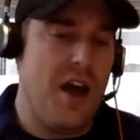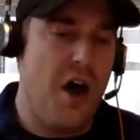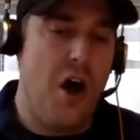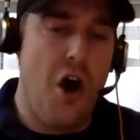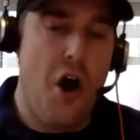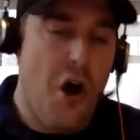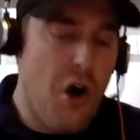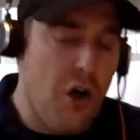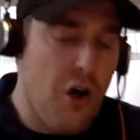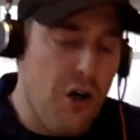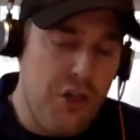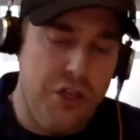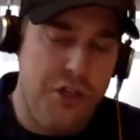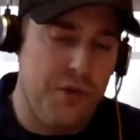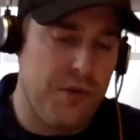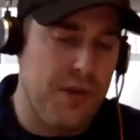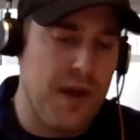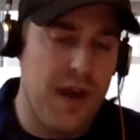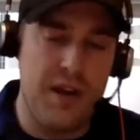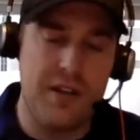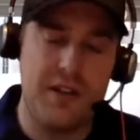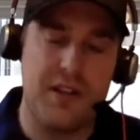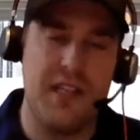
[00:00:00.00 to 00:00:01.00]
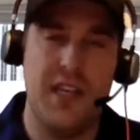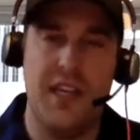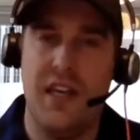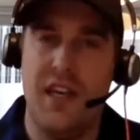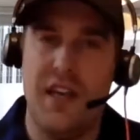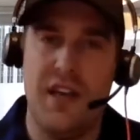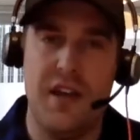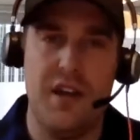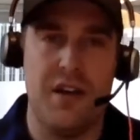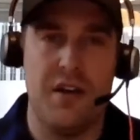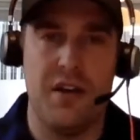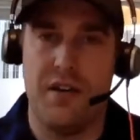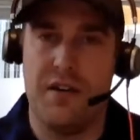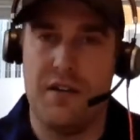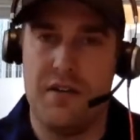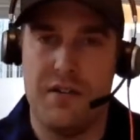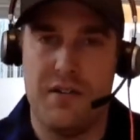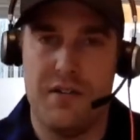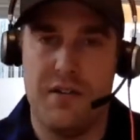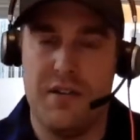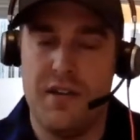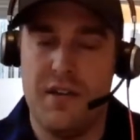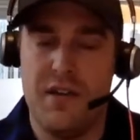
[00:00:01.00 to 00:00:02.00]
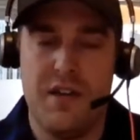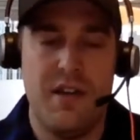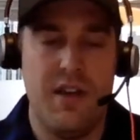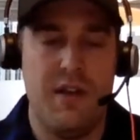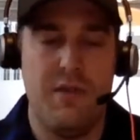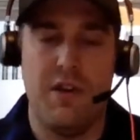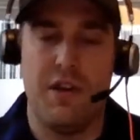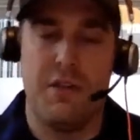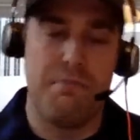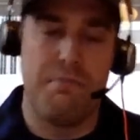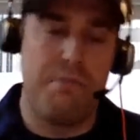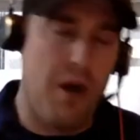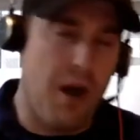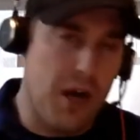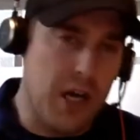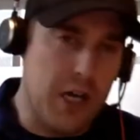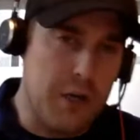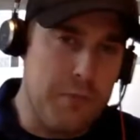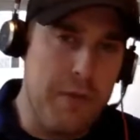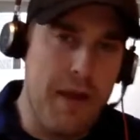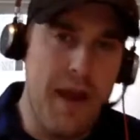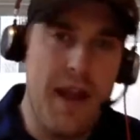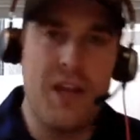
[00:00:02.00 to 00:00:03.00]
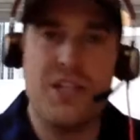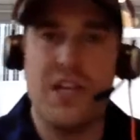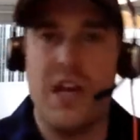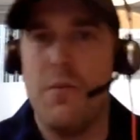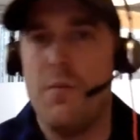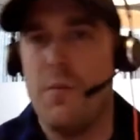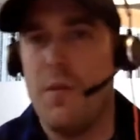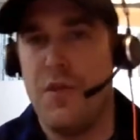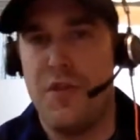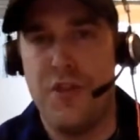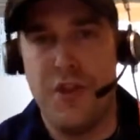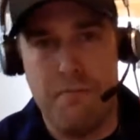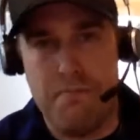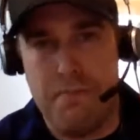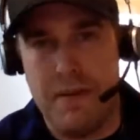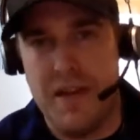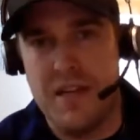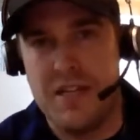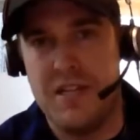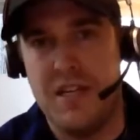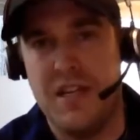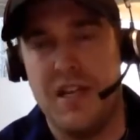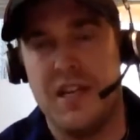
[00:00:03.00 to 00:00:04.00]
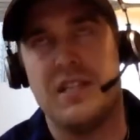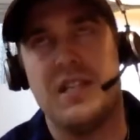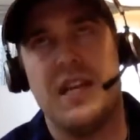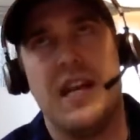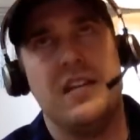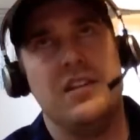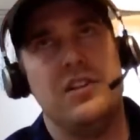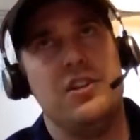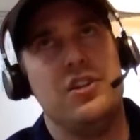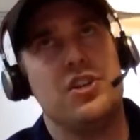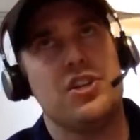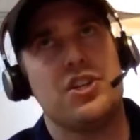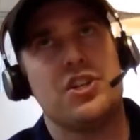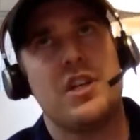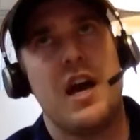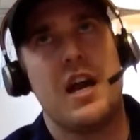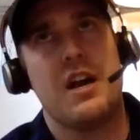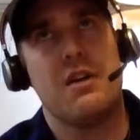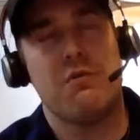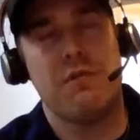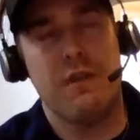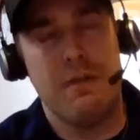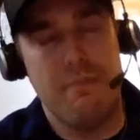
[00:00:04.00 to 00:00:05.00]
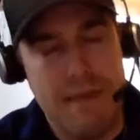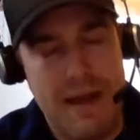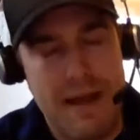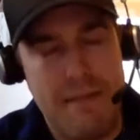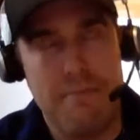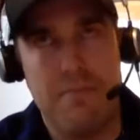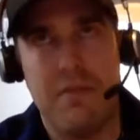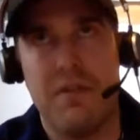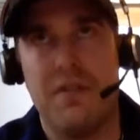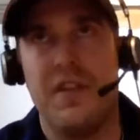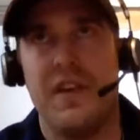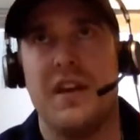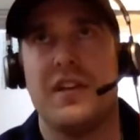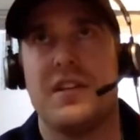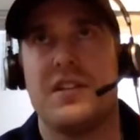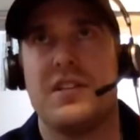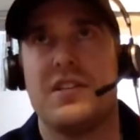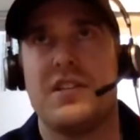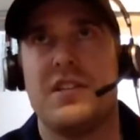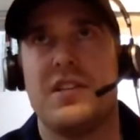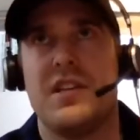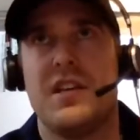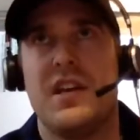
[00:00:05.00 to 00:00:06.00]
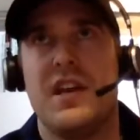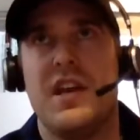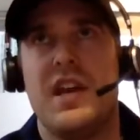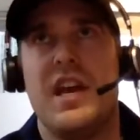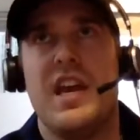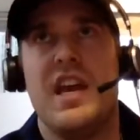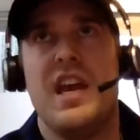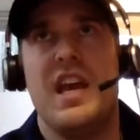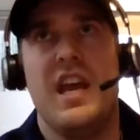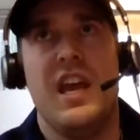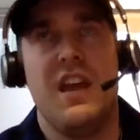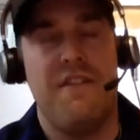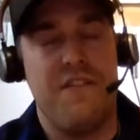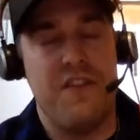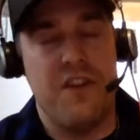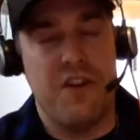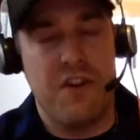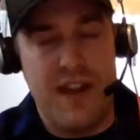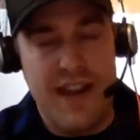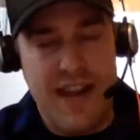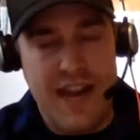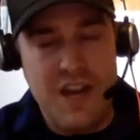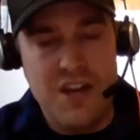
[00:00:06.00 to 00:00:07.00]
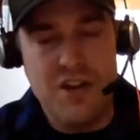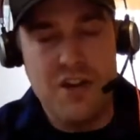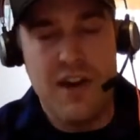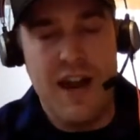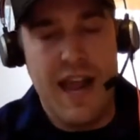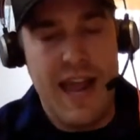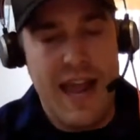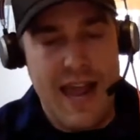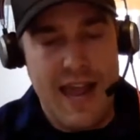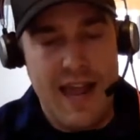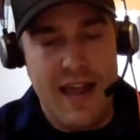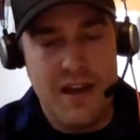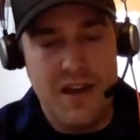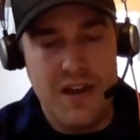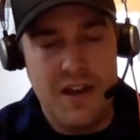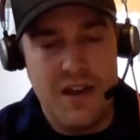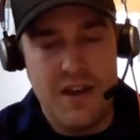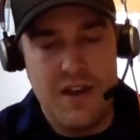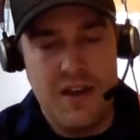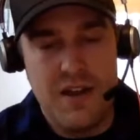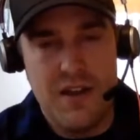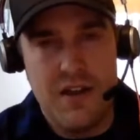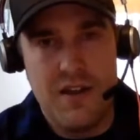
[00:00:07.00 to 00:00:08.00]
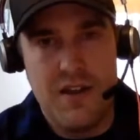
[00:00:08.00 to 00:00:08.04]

all throughout the year with Parkbench and with your business. And you just got to remember this. If you're in your head,